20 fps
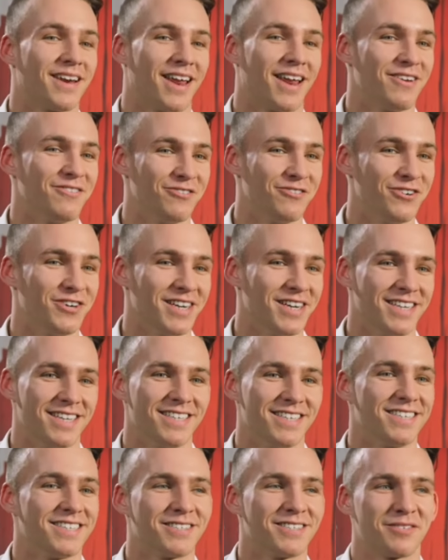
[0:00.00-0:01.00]
Like,
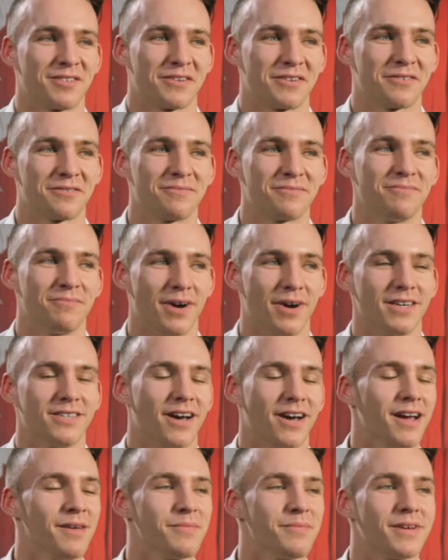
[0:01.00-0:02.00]
really my
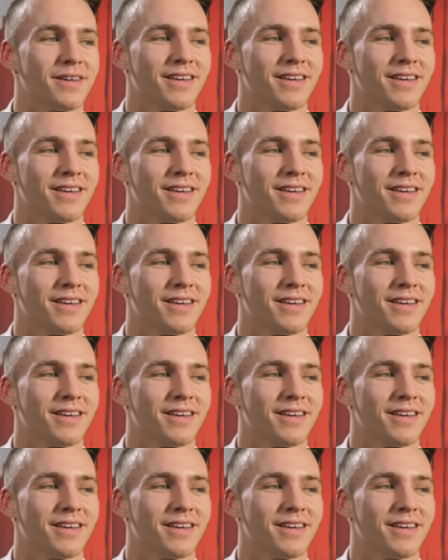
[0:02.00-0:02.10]
type.